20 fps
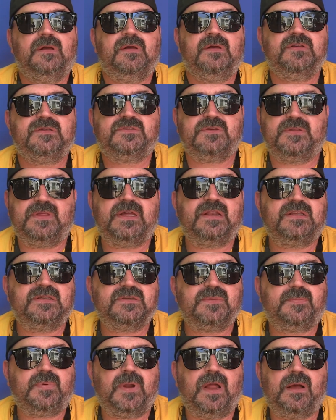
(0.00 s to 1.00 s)
So that
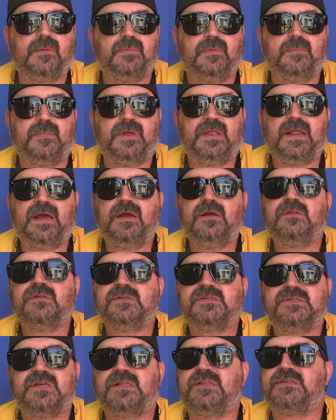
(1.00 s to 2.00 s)
is a problem. And I
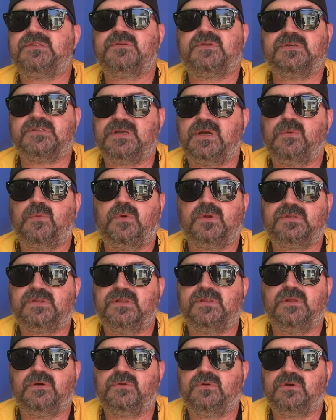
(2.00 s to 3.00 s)
only say this because I worked
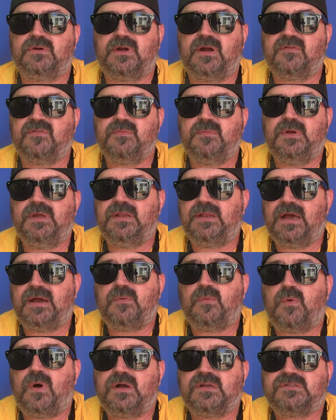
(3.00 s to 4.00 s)
in local government and I
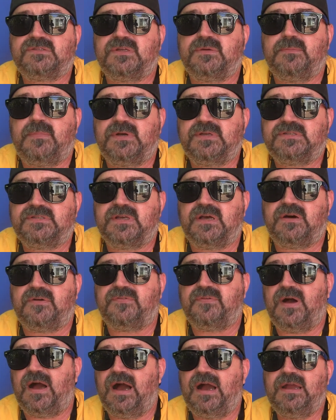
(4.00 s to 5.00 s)
watched it
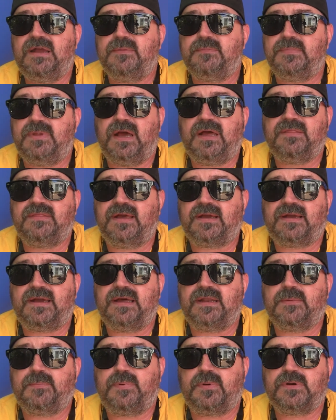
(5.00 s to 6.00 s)
myself. I am not that
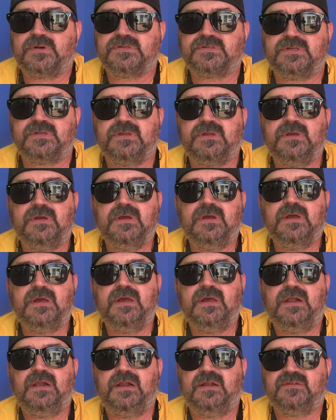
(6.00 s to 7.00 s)
kind of person.
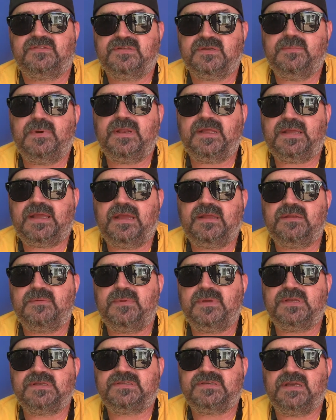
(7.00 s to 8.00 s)
If somebody came to
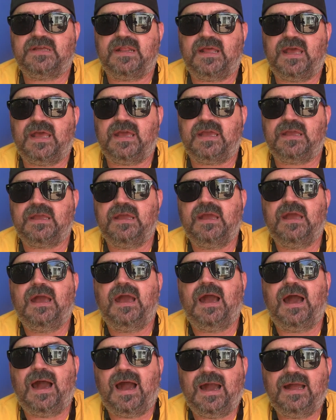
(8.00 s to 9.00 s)
me and said, hey,
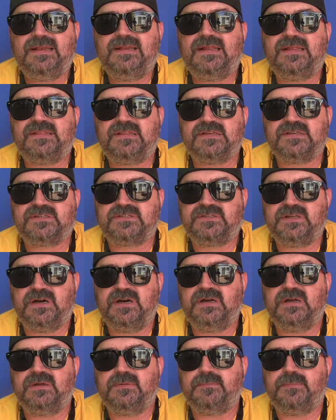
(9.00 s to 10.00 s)
I need this
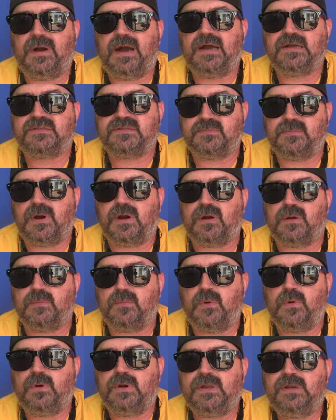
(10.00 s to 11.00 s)
done by tomorrow
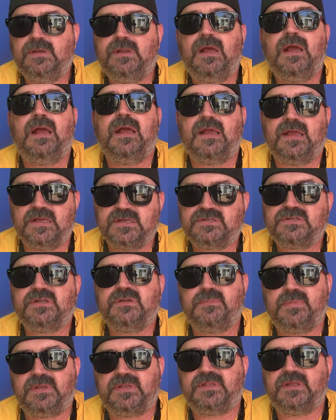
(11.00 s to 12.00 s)
morning, it's
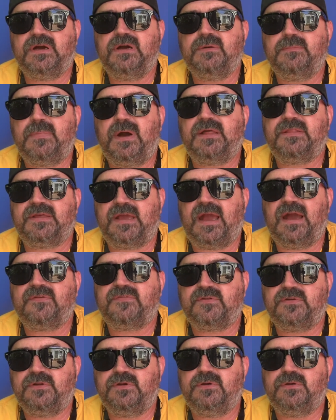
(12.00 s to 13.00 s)
going to be done by the
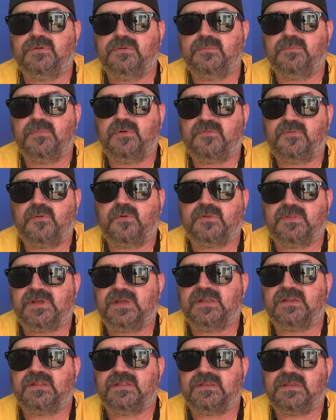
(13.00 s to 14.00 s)
afternoon before
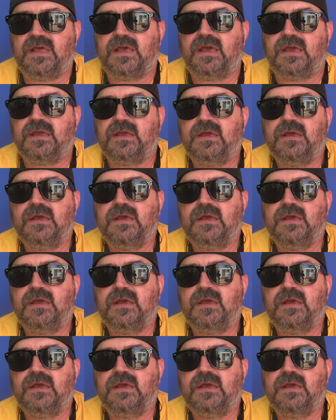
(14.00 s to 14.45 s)
the end of the day